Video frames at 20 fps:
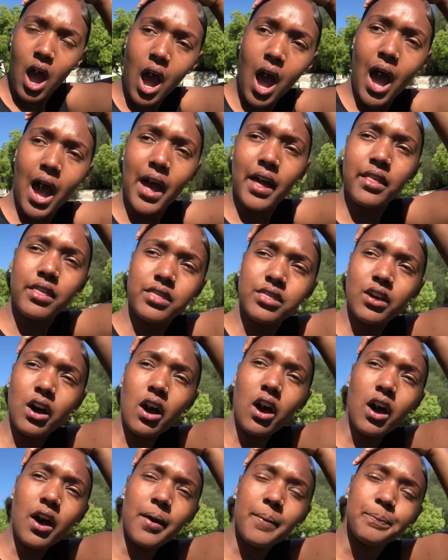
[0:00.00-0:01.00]
I
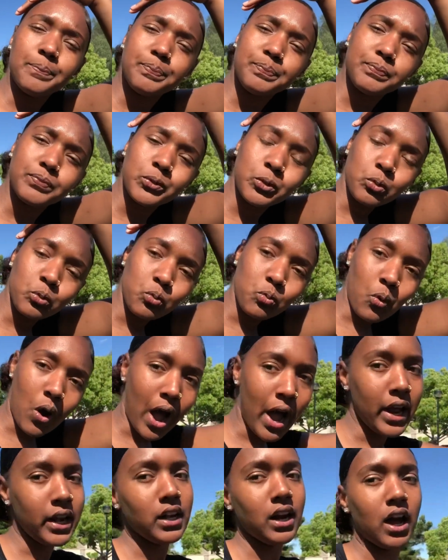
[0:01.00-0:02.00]
thought,
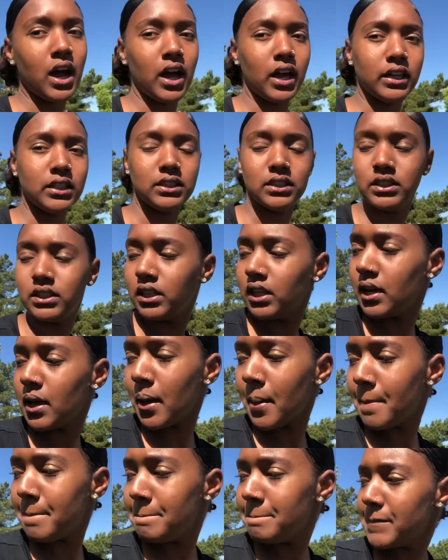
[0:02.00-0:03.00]
why not
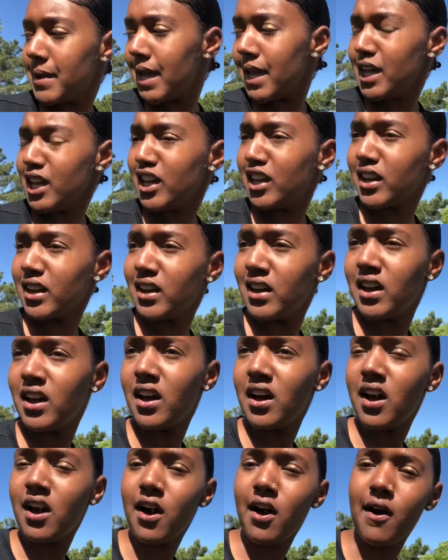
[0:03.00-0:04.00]
make
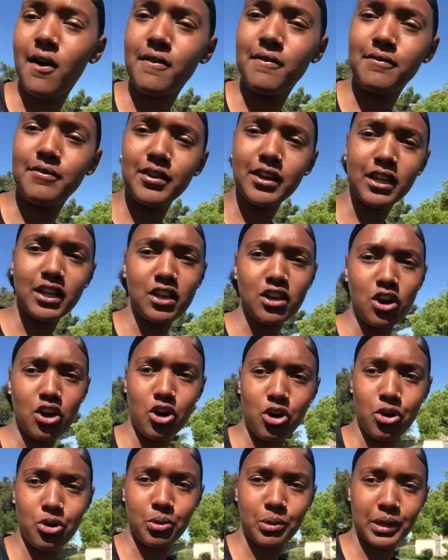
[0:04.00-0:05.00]
a
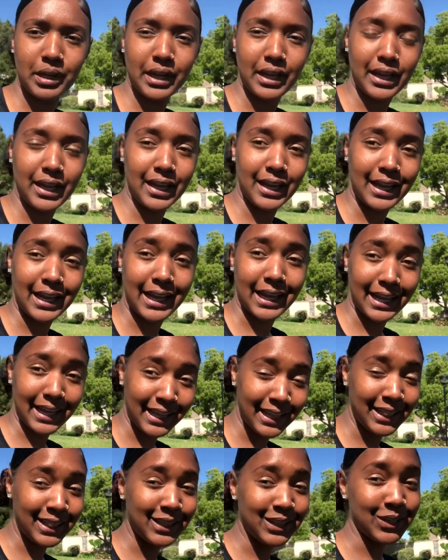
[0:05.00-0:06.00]
video
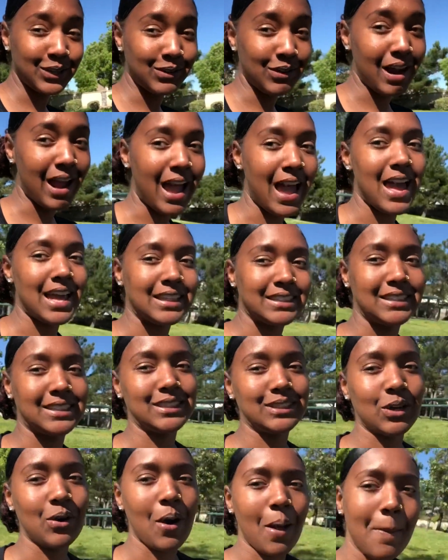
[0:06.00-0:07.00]
in the grass?
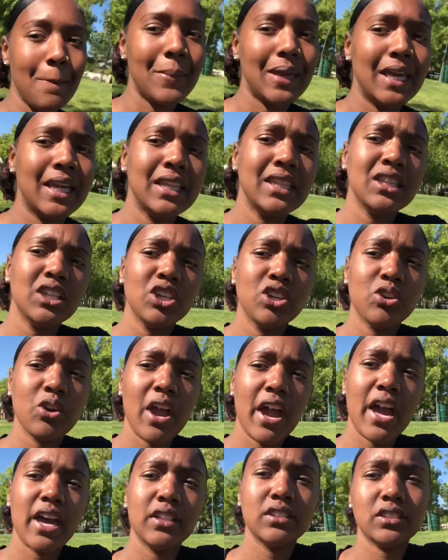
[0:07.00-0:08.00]
So I'm in the
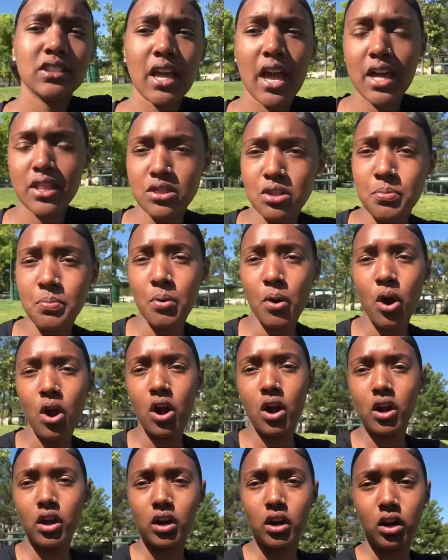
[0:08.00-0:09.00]
grass at the
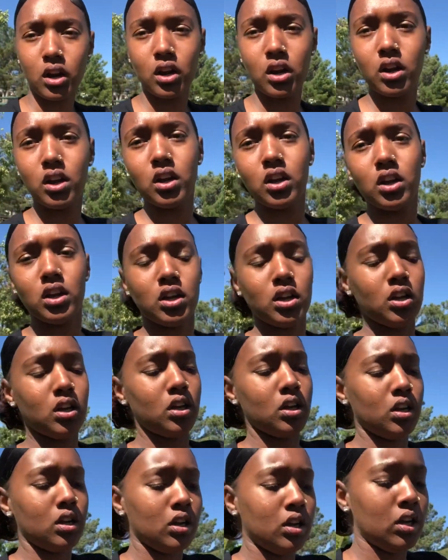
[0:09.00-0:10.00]
park,
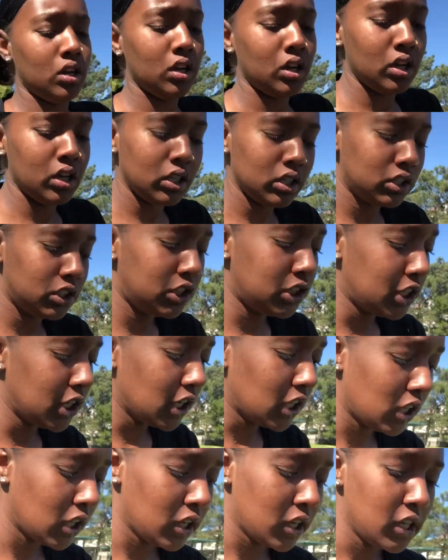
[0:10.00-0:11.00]

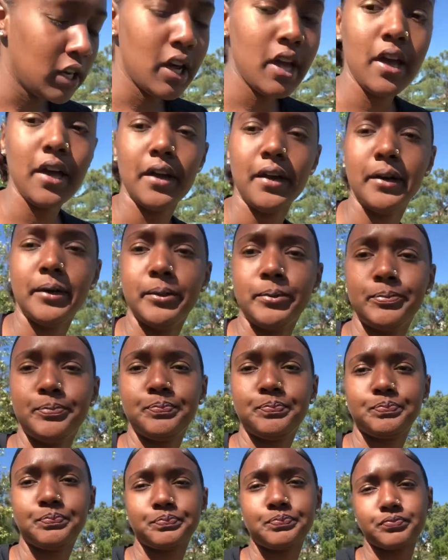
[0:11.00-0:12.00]
chilling
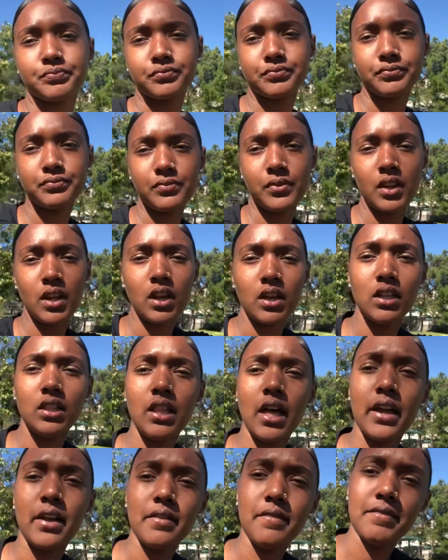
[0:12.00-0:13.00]

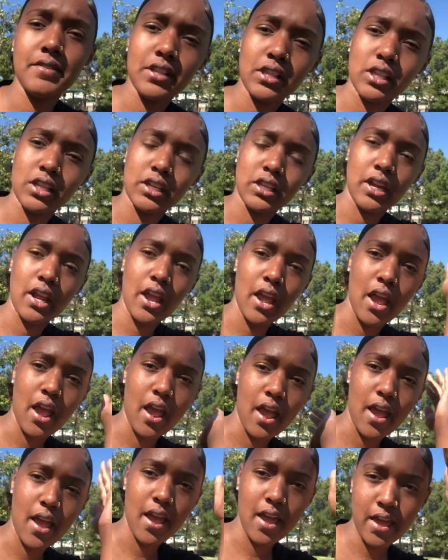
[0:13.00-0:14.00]
like a villain,
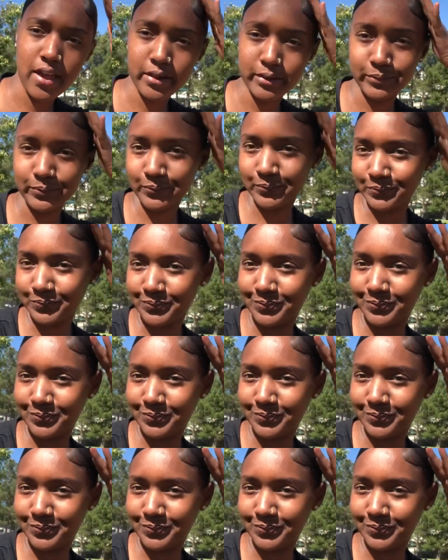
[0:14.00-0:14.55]
and